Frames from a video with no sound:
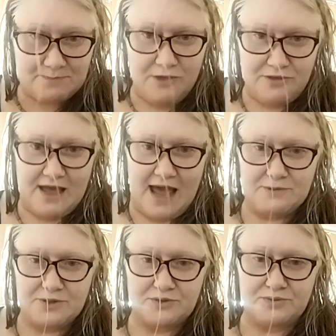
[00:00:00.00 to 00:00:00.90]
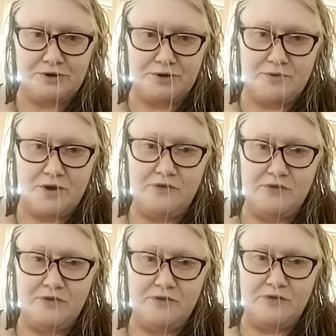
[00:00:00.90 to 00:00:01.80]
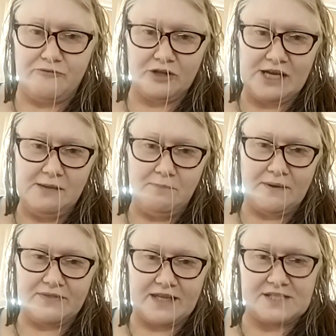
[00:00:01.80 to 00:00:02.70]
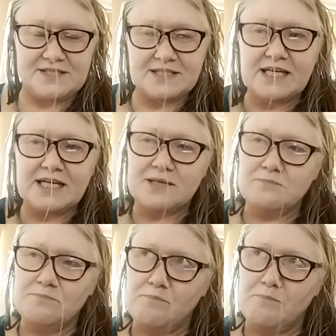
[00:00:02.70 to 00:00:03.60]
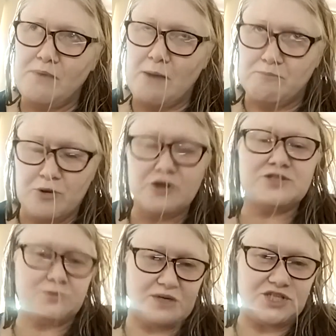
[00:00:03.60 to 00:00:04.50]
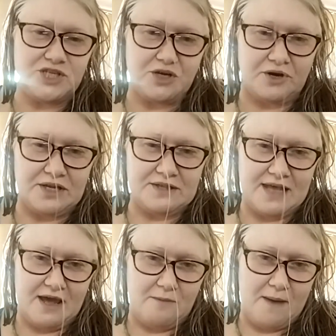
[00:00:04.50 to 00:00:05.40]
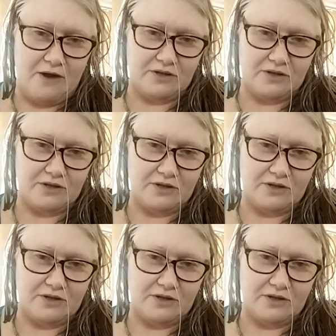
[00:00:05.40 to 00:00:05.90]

both capsules were removed fully, but the silicone, it burst when she got in there, apparently.